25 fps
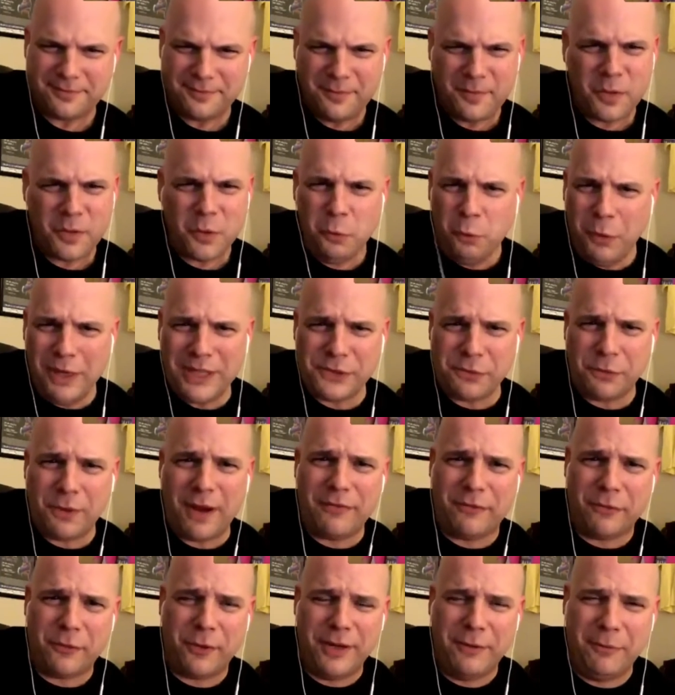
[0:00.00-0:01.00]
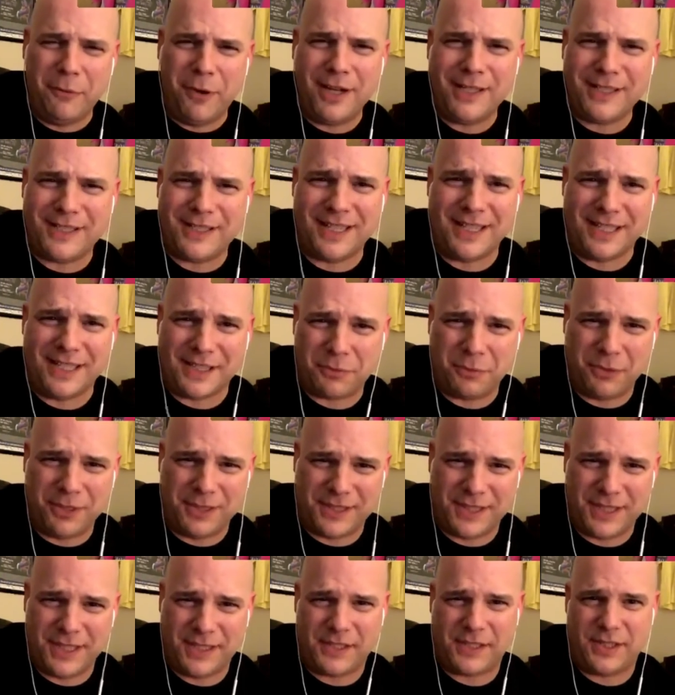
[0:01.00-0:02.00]
Which referee was this? Was
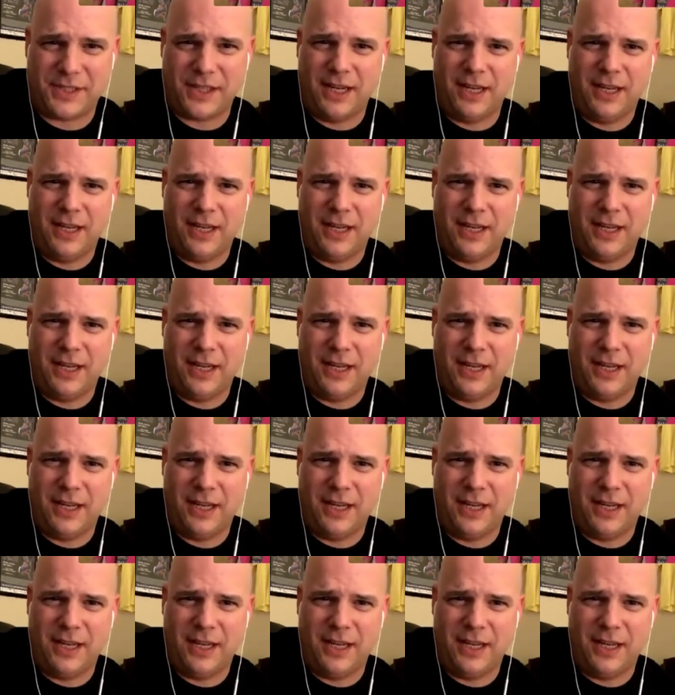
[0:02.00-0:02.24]
this the?